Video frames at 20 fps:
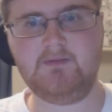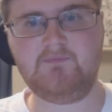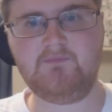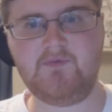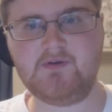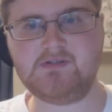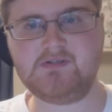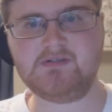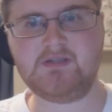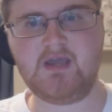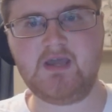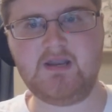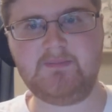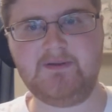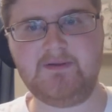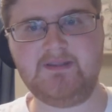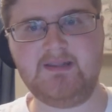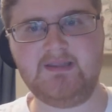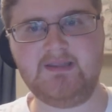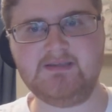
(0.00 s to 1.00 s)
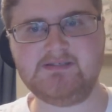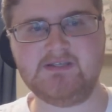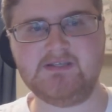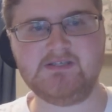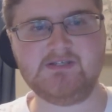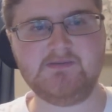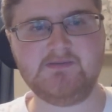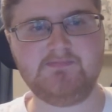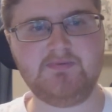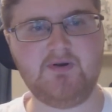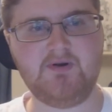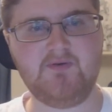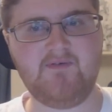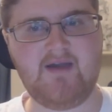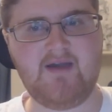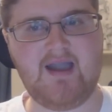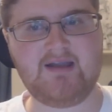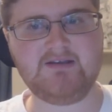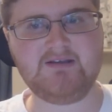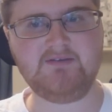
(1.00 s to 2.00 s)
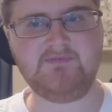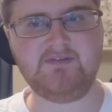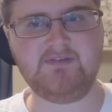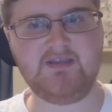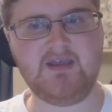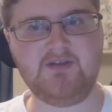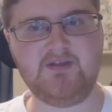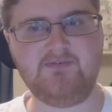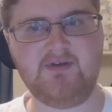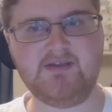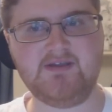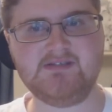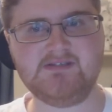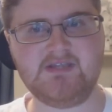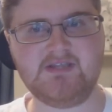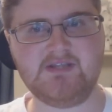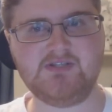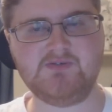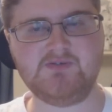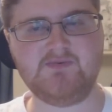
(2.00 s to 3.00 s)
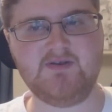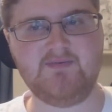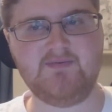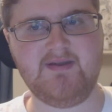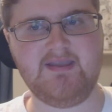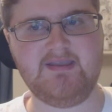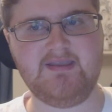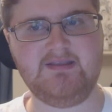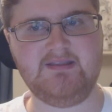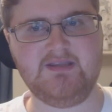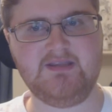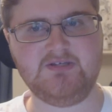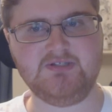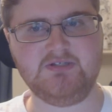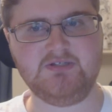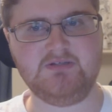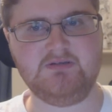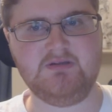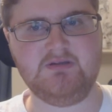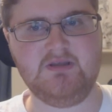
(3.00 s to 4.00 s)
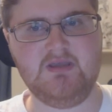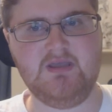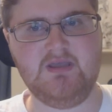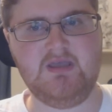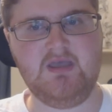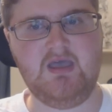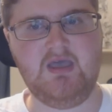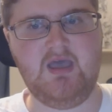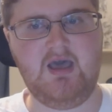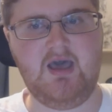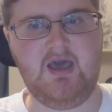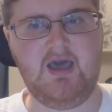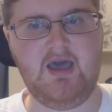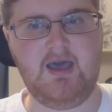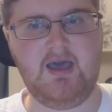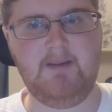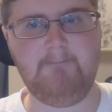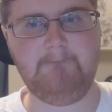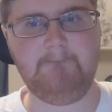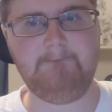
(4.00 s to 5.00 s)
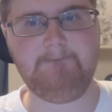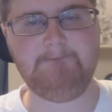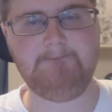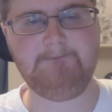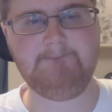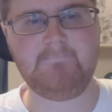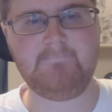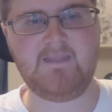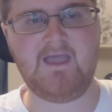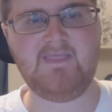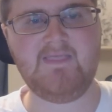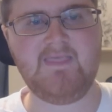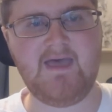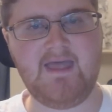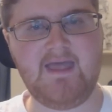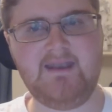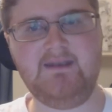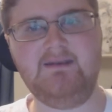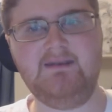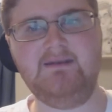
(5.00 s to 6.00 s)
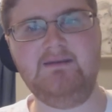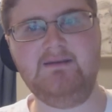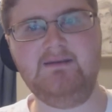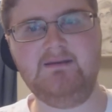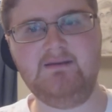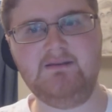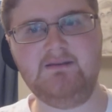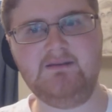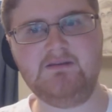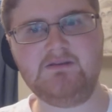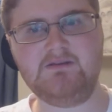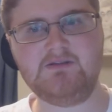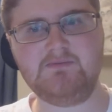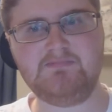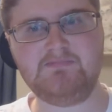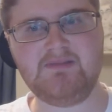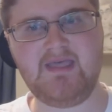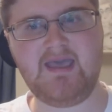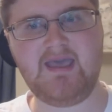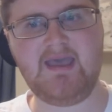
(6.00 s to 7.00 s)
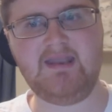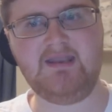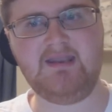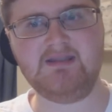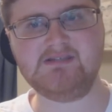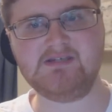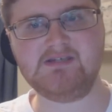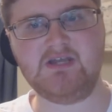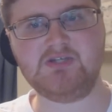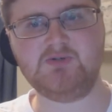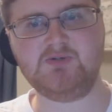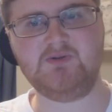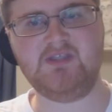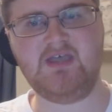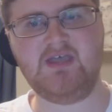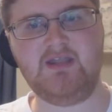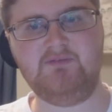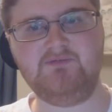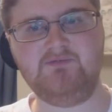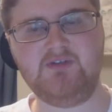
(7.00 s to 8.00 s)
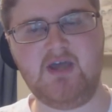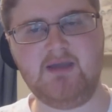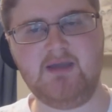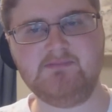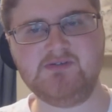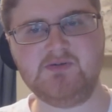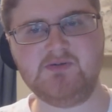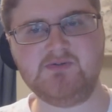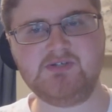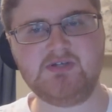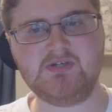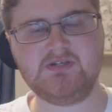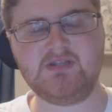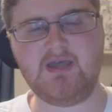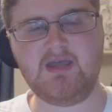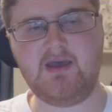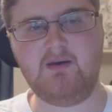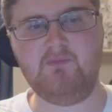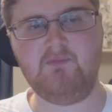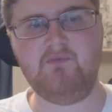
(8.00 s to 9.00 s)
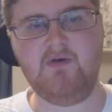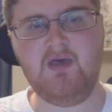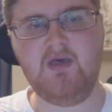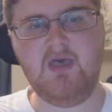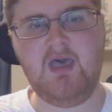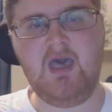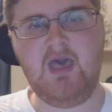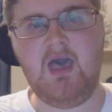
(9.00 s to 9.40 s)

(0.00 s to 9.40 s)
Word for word: the first item on the list is to proactively address sensory regulation. Um, and then to plan and schedule ahead of time. So it's good to have